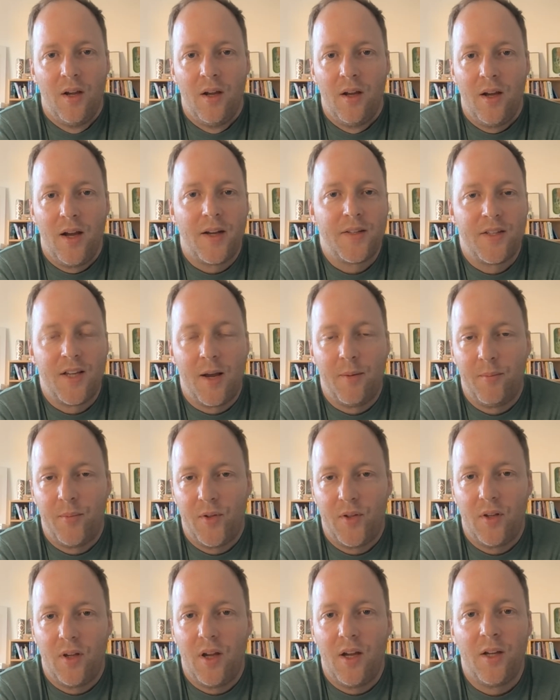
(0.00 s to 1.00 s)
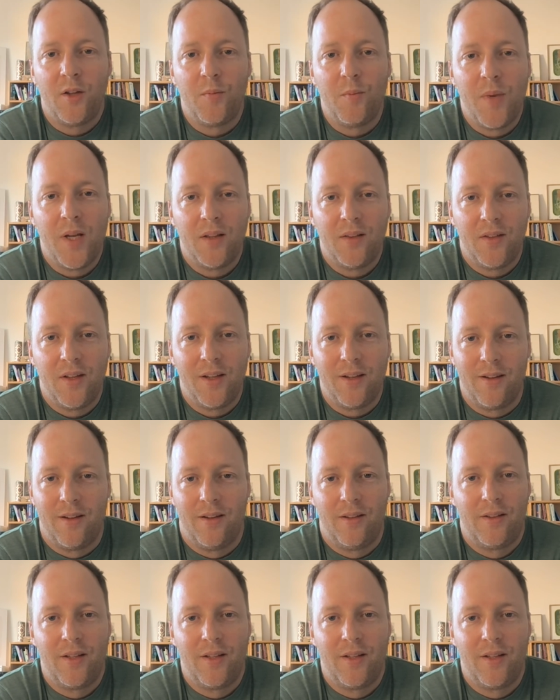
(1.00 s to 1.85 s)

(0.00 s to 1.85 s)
accept admitting